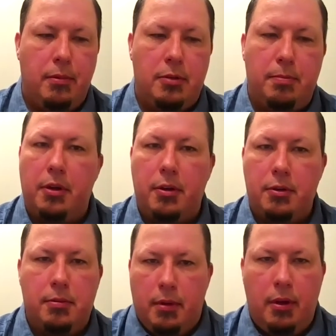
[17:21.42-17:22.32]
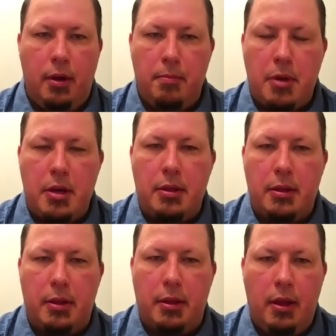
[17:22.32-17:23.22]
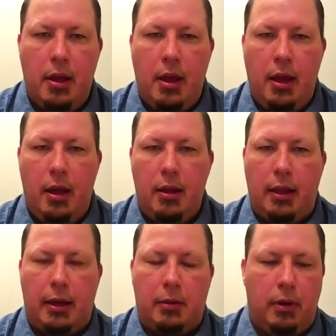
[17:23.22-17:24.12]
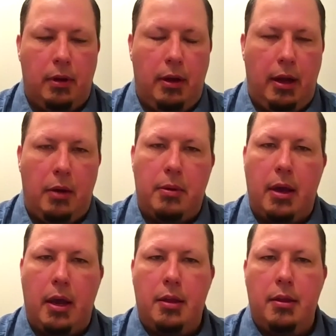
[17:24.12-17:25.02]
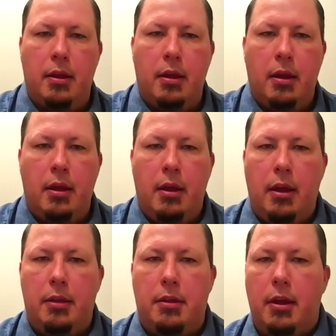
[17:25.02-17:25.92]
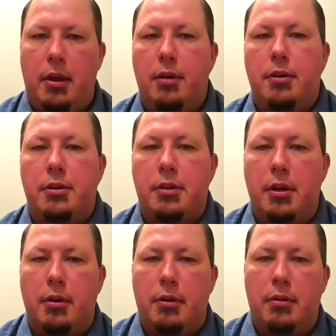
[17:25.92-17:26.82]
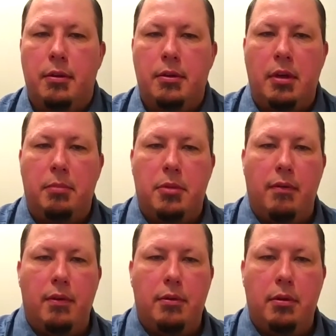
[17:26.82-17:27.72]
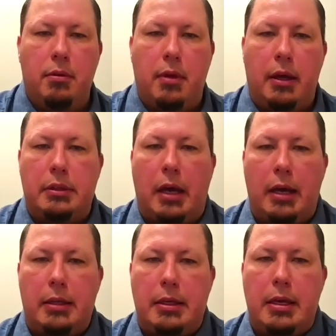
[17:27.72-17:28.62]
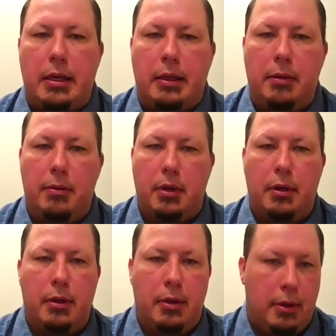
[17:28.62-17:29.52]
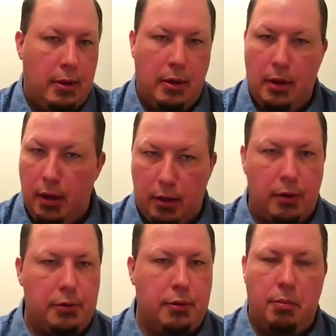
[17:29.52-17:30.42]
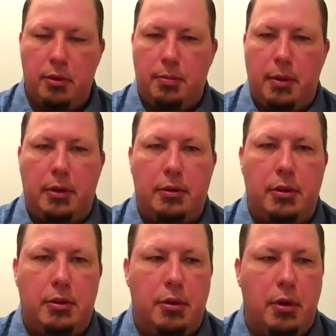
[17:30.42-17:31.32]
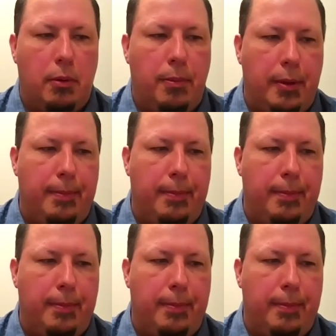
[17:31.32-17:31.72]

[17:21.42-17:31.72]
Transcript: speakers meeting, like how we had at the Heritage Center in September 2019. There was a large group of speakers, as you know,